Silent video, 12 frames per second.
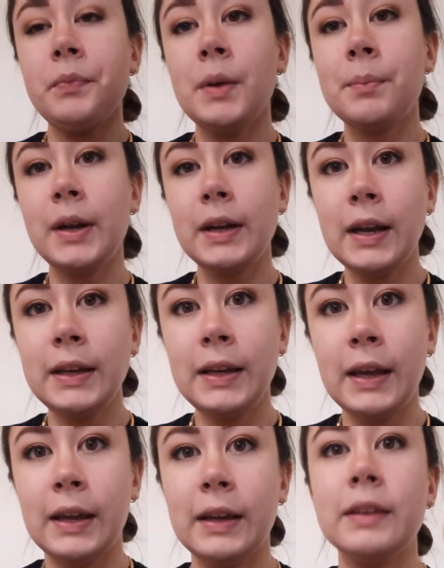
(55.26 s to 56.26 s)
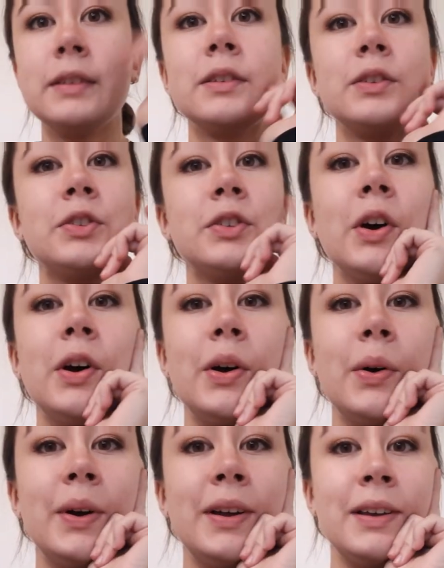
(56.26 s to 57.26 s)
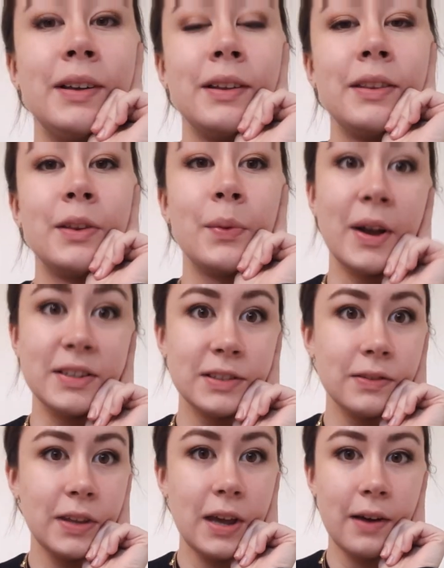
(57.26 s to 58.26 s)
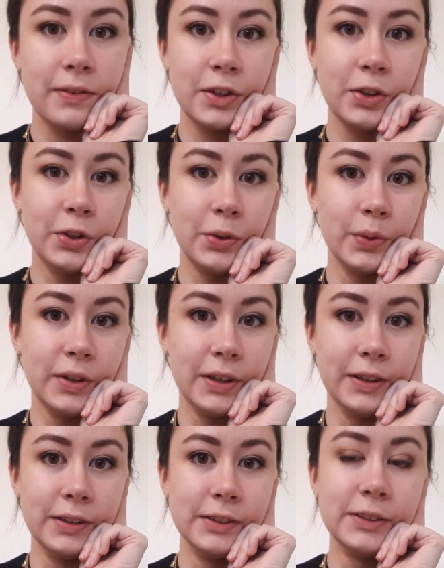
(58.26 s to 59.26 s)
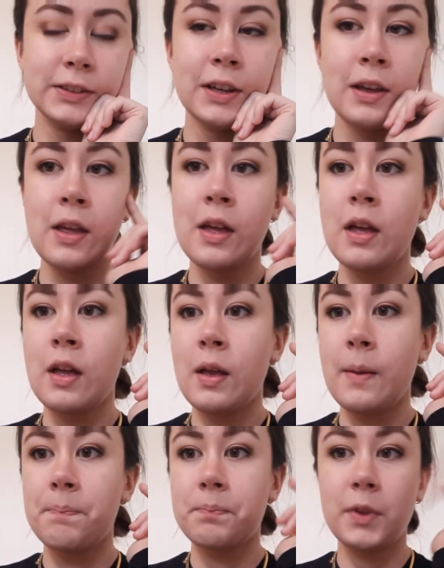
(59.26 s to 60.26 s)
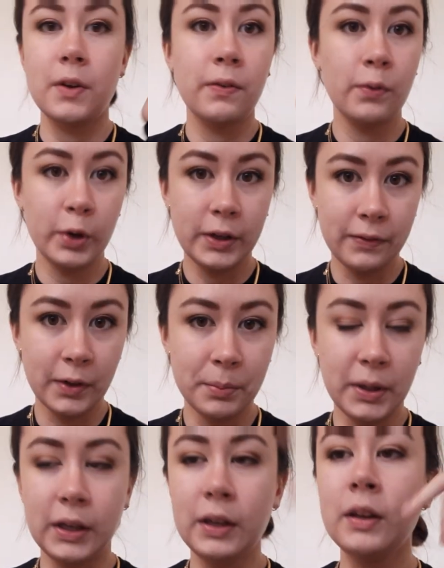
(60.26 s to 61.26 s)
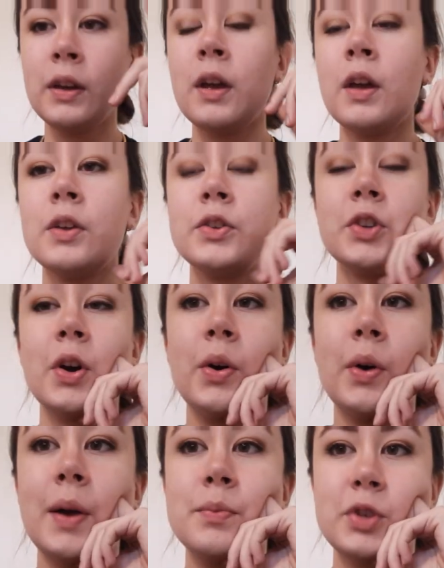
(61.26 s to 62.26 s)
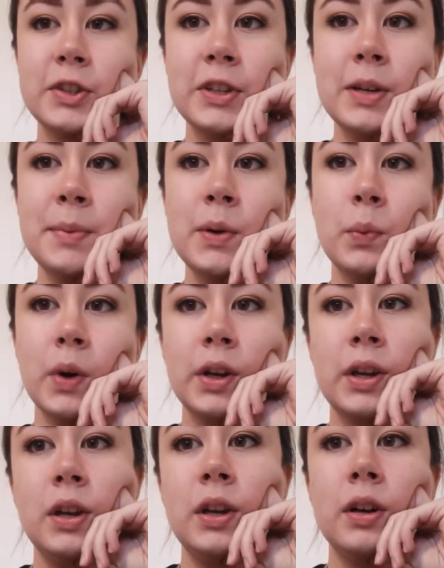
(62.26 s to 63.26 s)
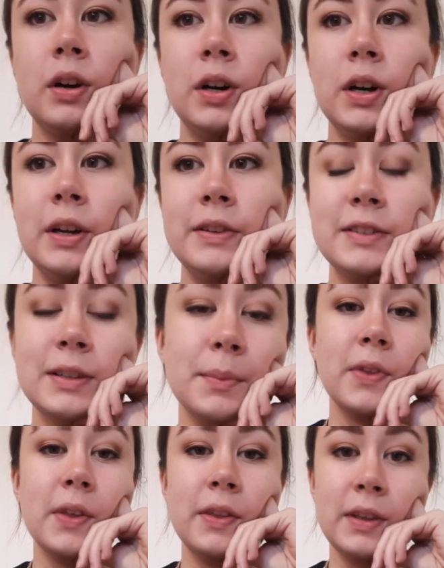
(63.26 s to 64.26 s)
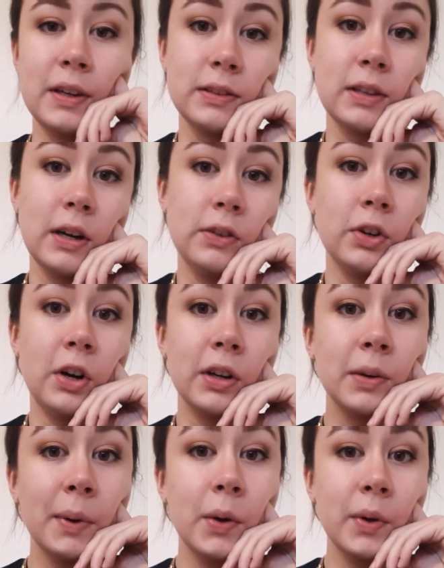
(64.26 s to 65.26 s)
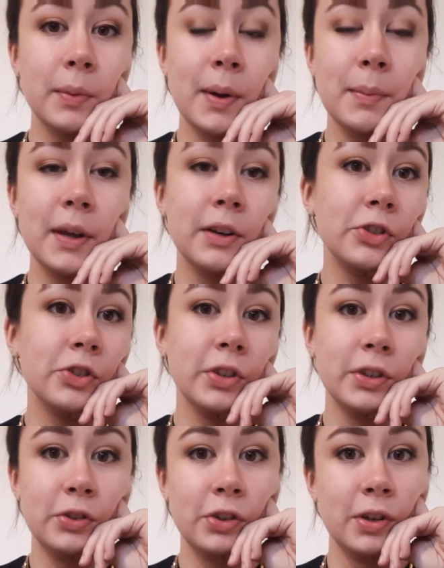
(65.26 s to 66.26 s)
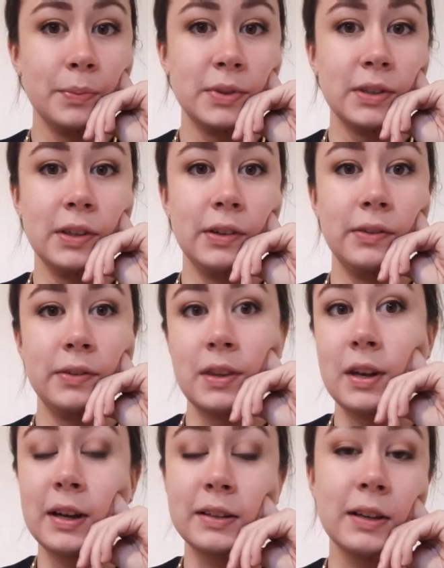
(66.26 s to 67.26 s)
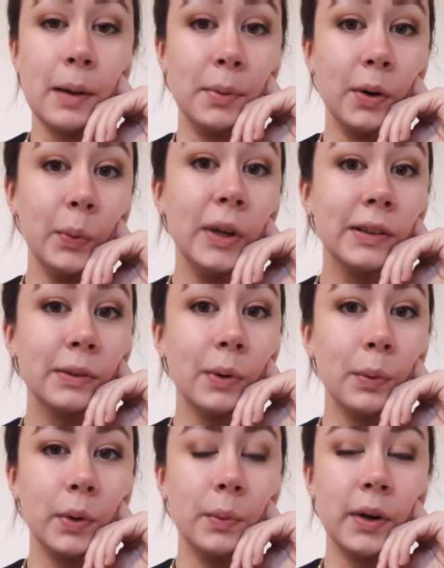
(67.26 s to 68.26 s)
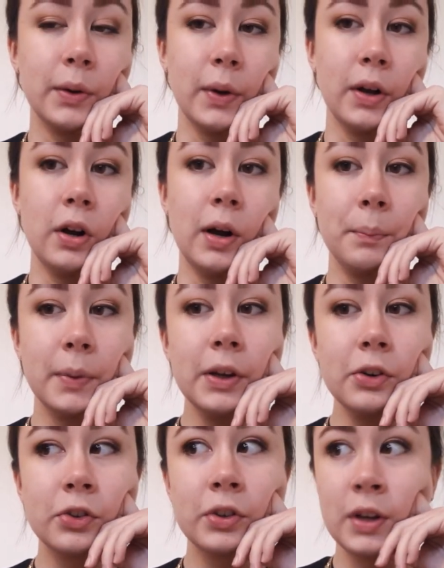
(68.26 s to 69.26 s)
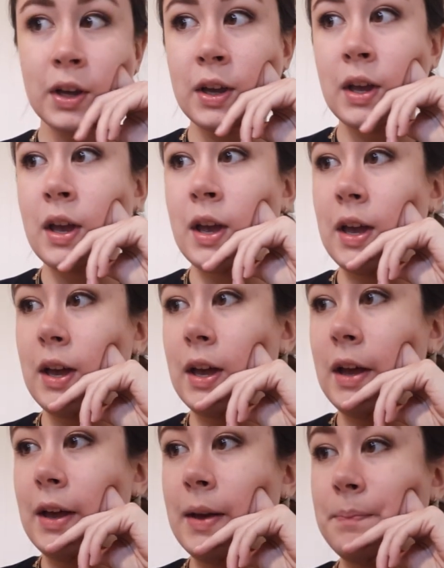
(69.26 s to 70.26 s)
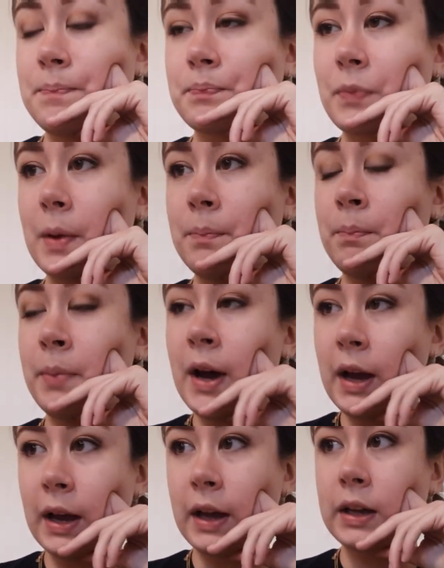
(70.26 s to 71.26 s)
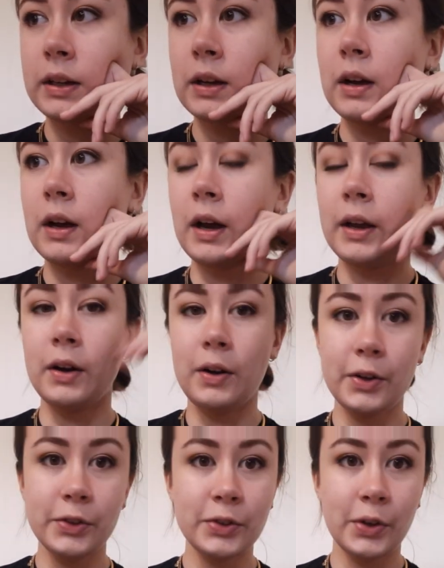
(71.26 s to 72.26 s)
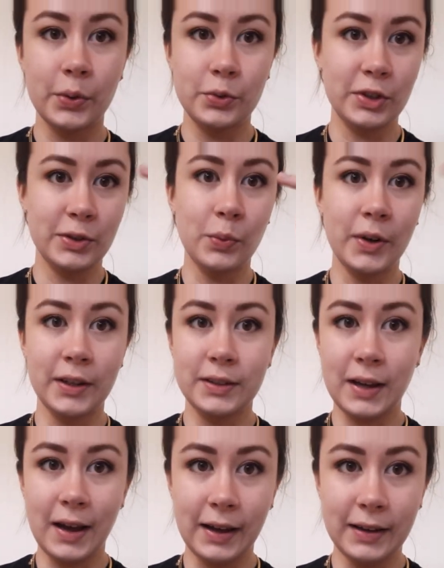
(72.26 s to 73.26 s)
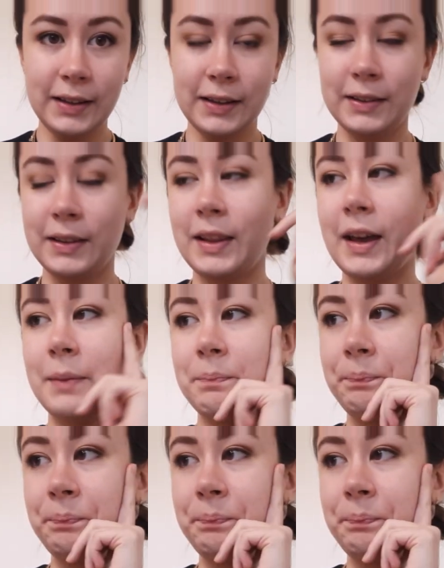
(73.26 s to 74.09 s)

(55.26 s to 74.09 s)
but in any case, so the rest of the afternoon is free for me. So I'm just going to be working on some things that I talked about with my manager in terms of the next couple of weeks, what we want to accomplish. Um, but I also just wanted to add in that